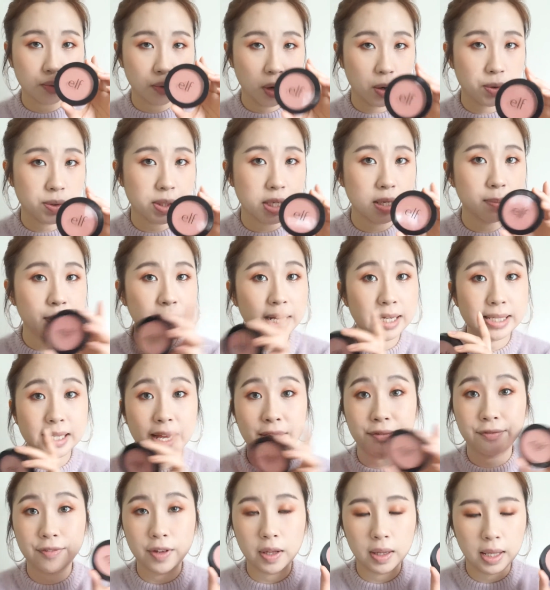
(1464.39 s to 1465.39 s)
Rosy because
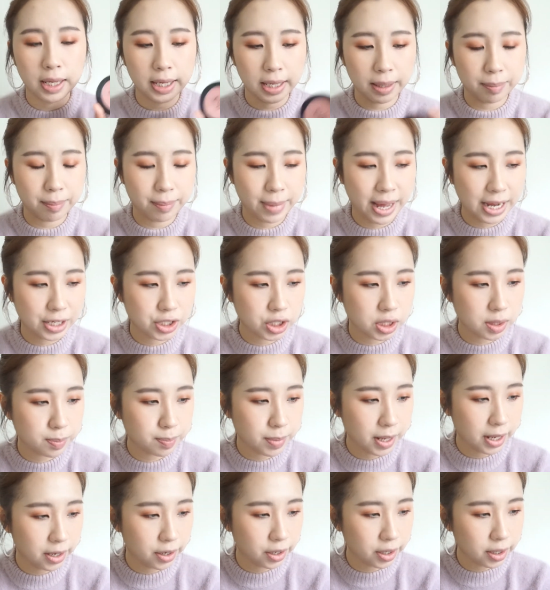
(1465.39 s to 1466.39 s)
I feel like it matches
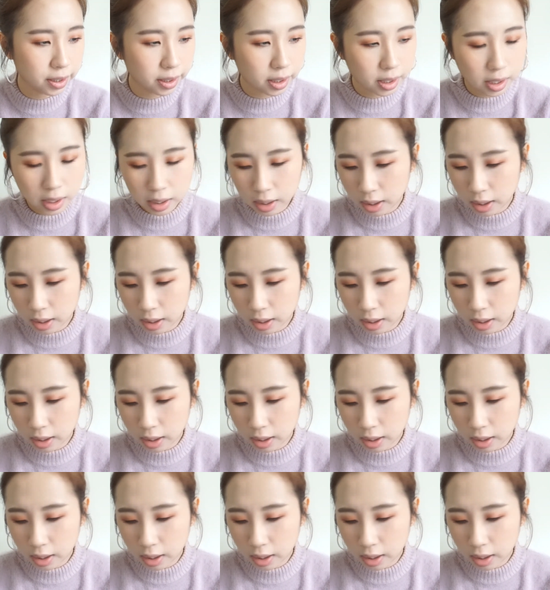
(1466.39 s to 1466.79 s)
better.